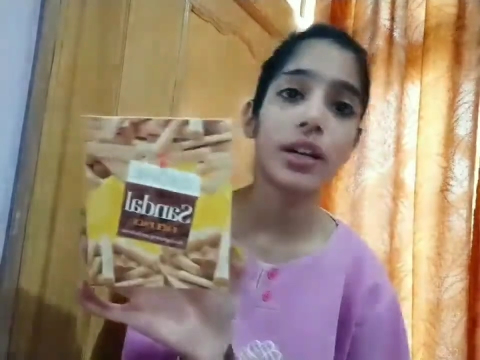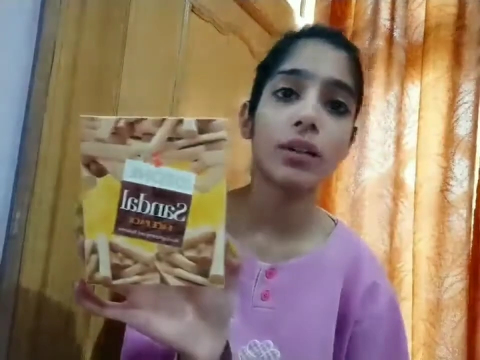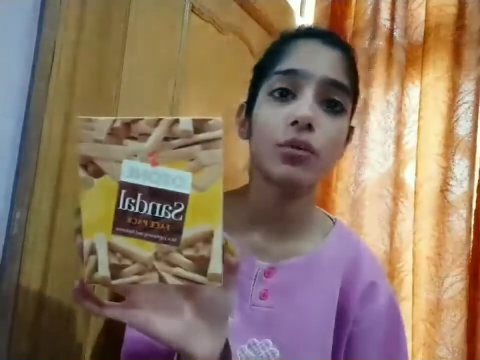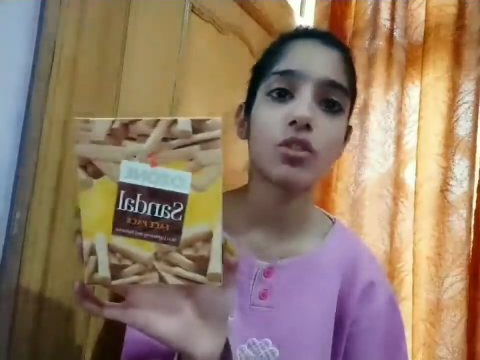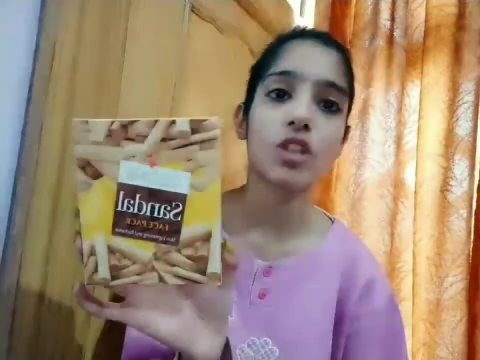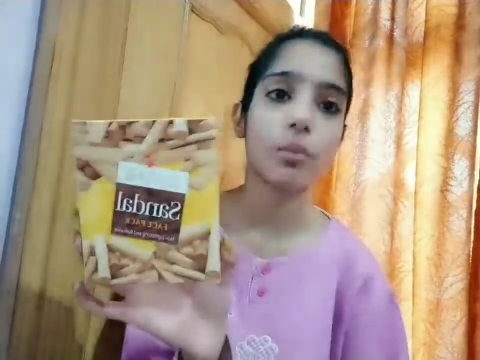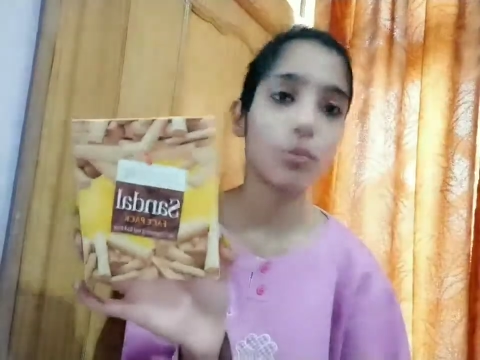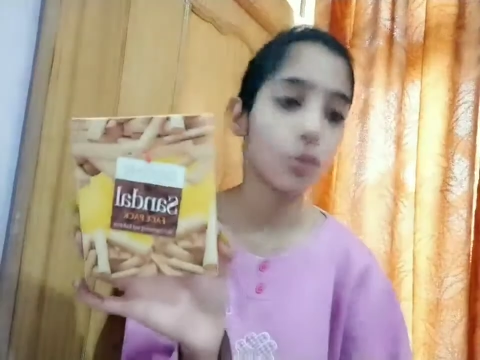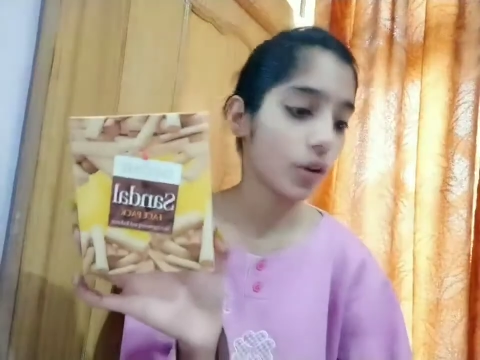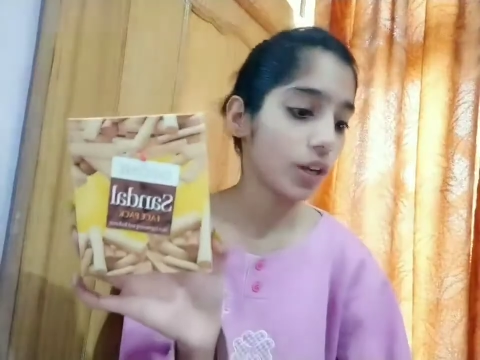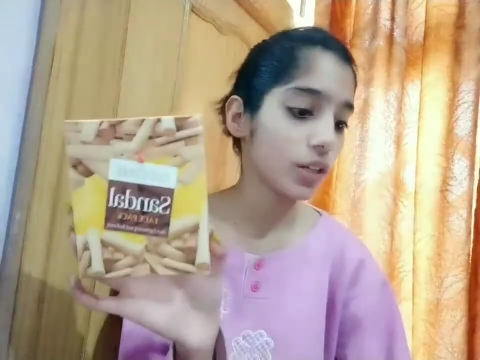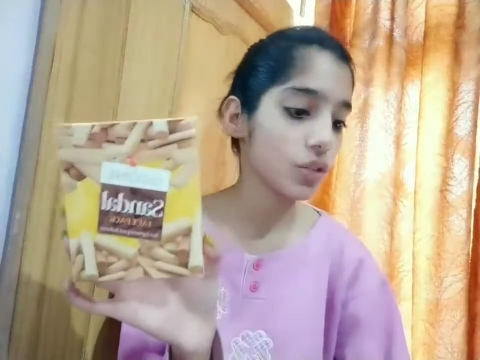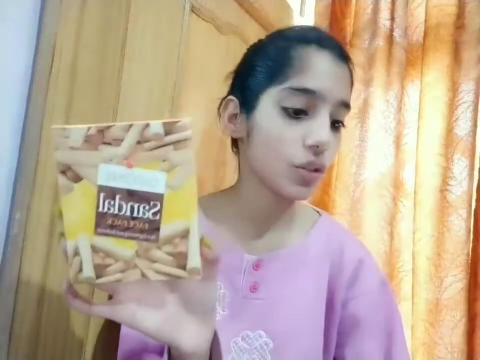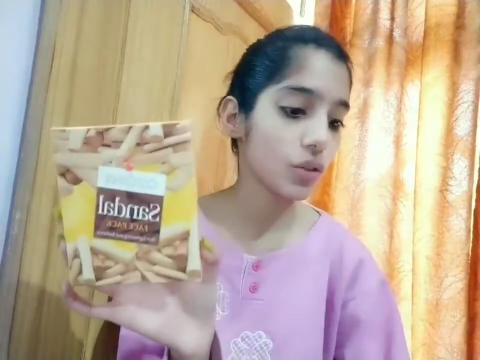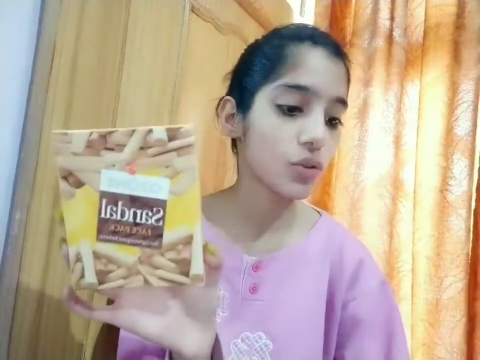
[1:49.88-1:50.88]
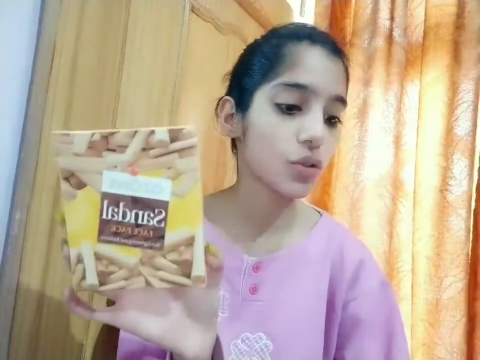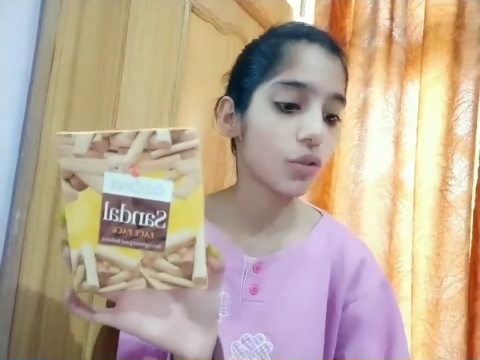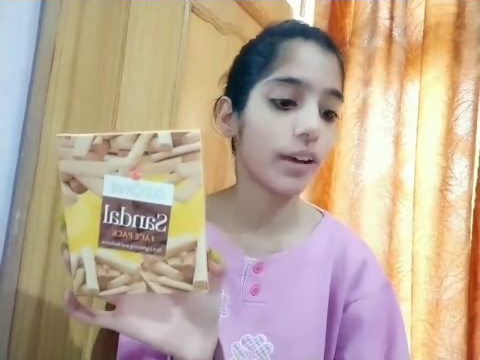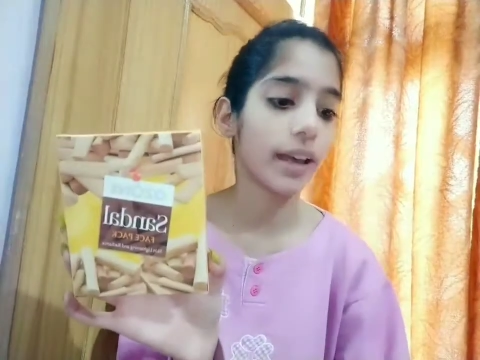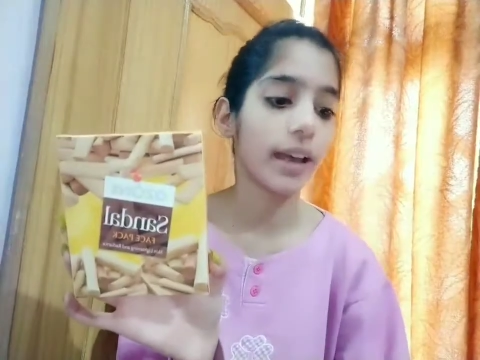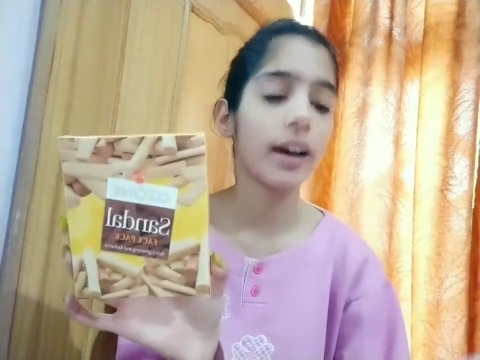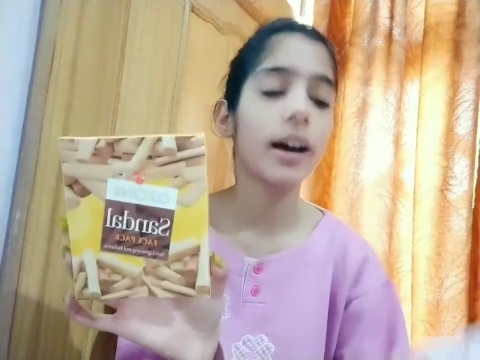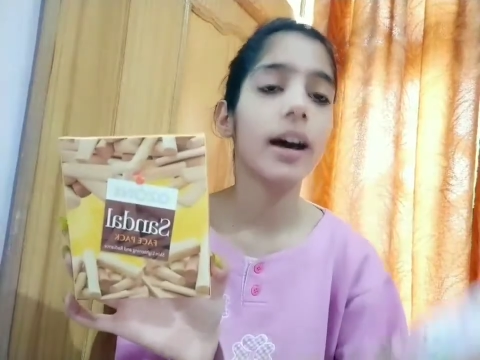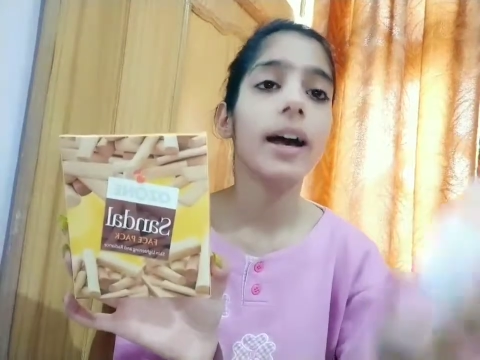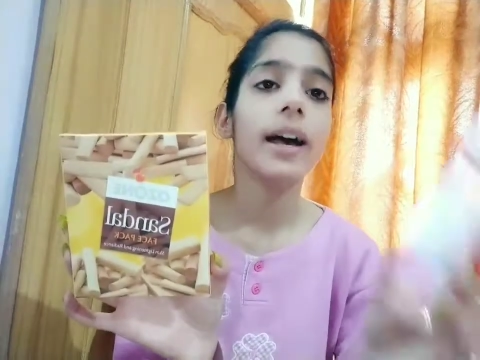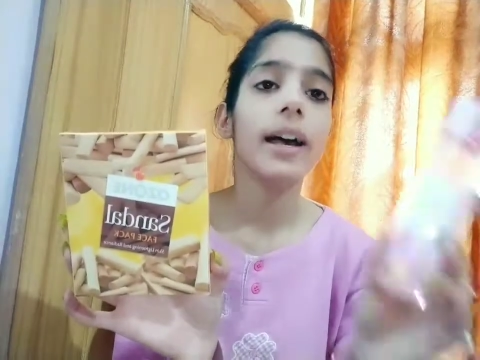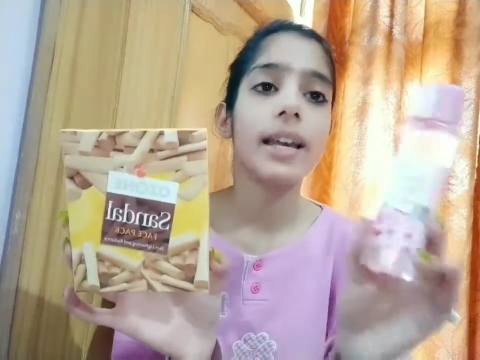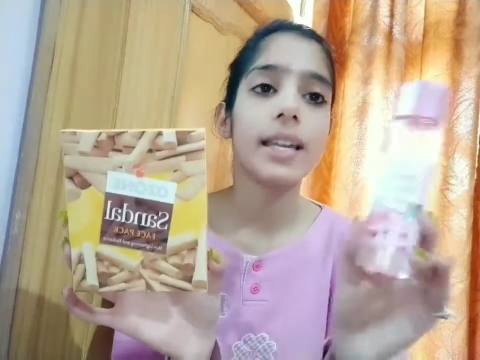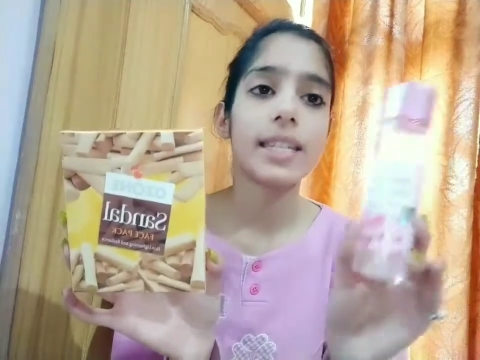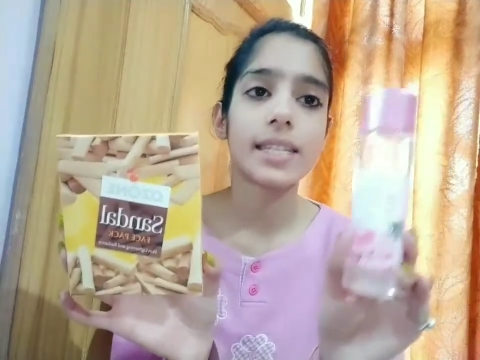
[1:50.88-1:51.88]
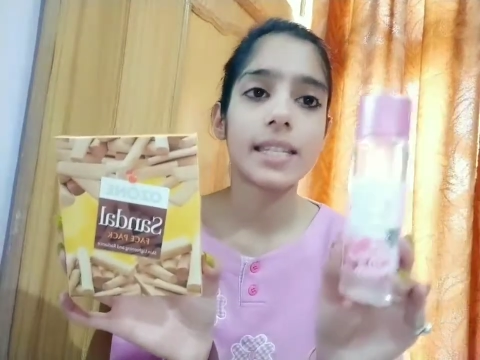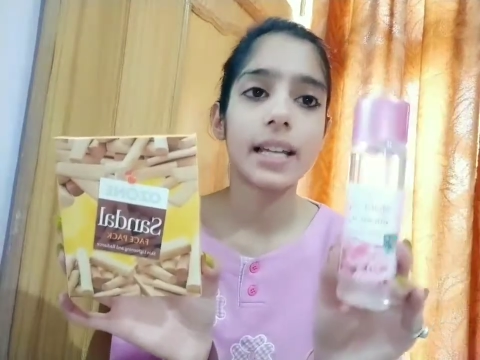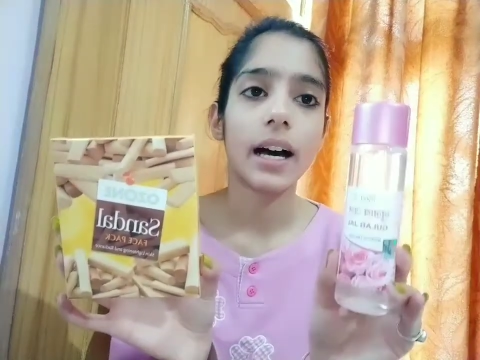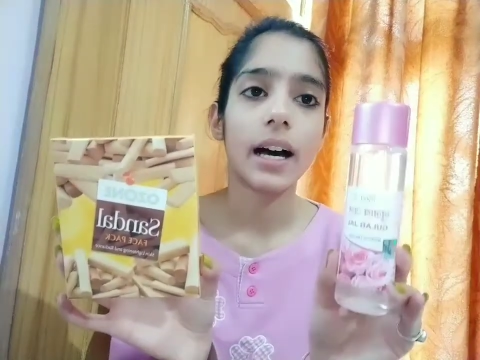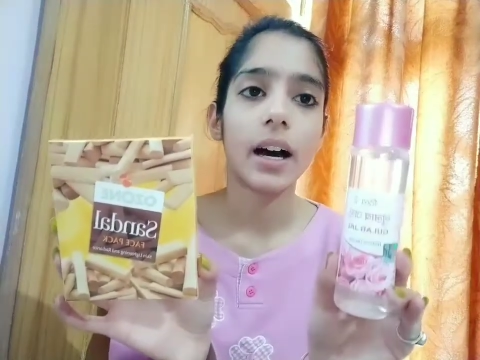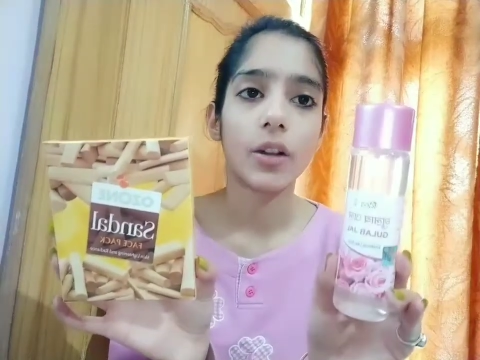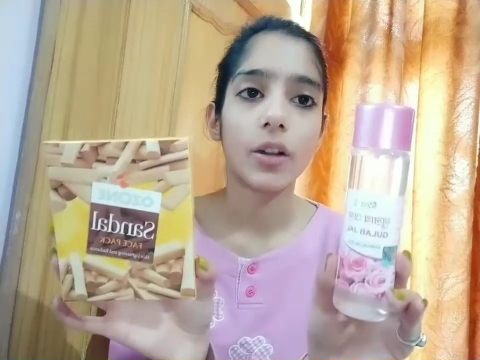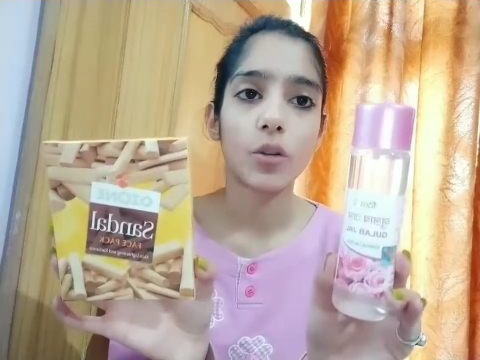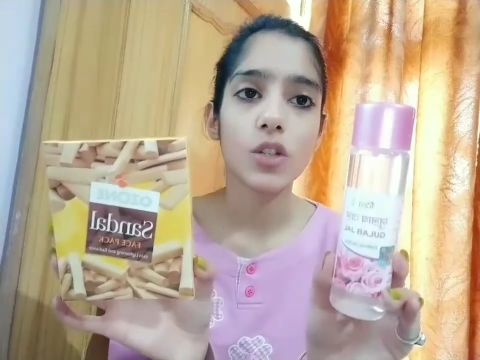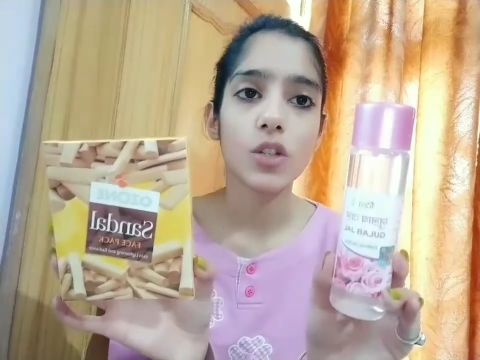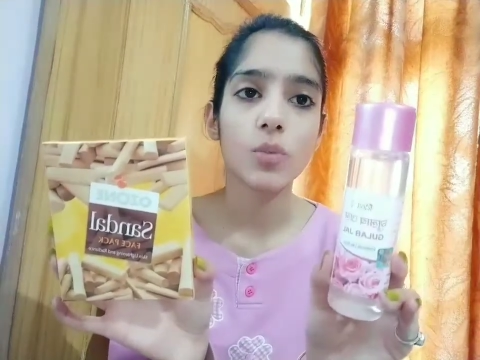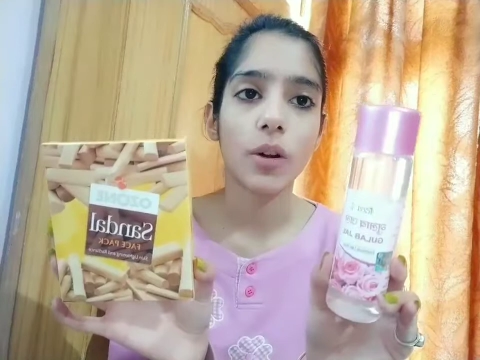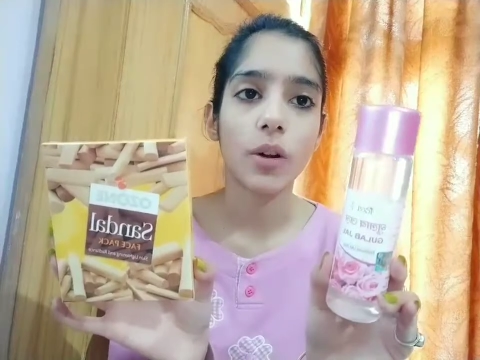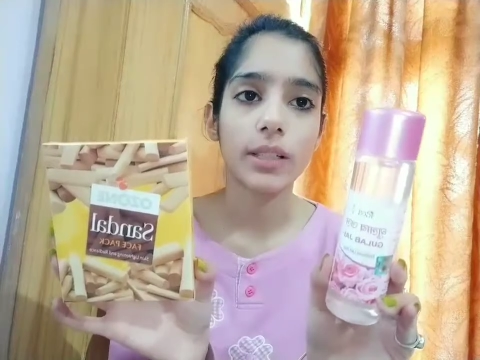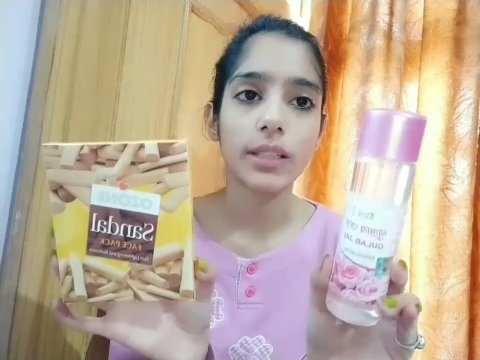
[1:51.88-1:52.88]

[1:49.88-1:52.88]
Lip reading: I'm going to use over here is a rose water,